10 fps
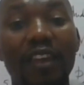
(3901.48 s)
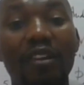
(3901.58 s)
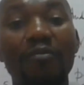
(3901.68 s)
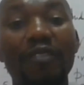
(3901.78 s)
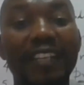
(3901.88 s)

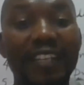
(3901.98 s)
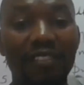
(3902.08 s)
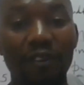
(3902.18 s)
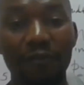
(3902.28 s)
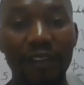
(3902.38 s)
There will be
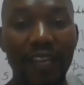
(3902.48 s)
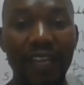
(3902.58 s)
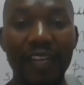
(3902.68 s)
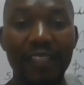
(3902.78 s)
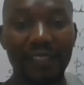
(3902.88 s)
risk of
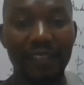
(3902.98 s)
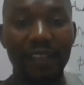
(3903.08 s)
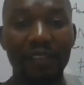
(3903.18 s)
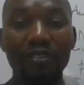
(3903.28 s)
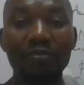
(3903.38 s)
errors
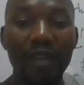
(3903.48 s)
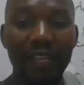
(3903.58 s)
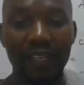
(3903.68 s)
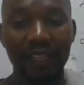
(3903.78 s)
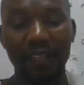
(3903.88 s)
you'll
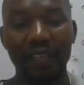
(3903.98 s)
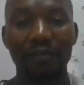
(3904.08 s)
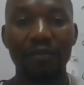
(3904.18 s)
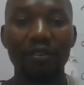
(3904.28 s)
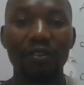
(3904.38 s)
make
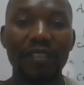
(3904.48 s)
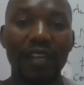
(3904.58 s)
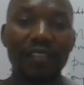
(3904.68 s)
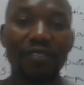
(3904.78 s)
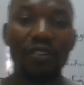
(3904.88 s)
because
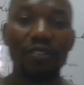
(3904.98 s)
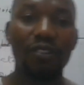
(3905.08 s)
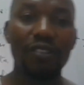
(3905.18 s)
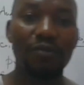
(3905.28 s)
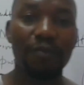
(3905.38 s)
there is no
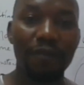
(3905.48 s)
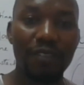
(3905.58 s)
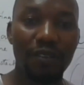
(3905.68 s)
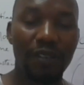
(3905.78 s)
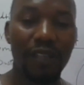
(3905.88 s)
close
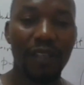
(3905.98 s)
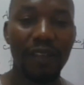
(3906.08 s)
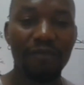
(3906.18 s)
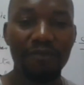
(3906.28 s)
supervision.